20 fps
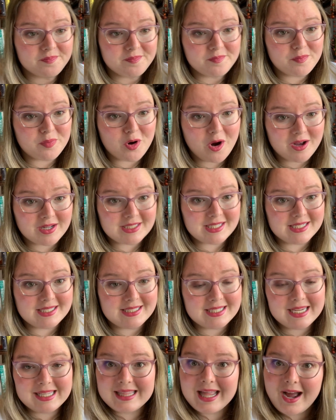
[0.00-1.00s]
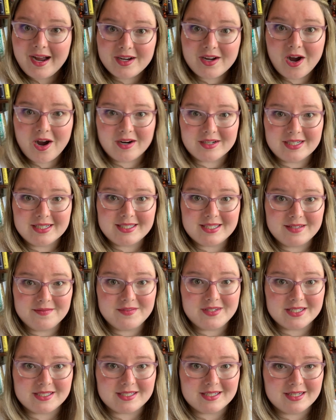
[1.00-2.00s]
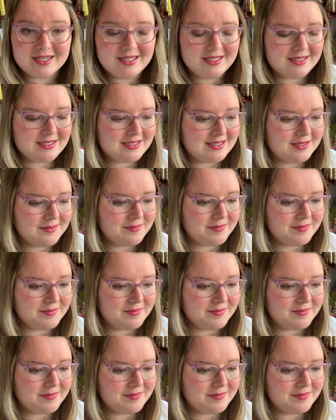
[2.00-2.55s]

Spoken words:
processing that cognitive dissonance.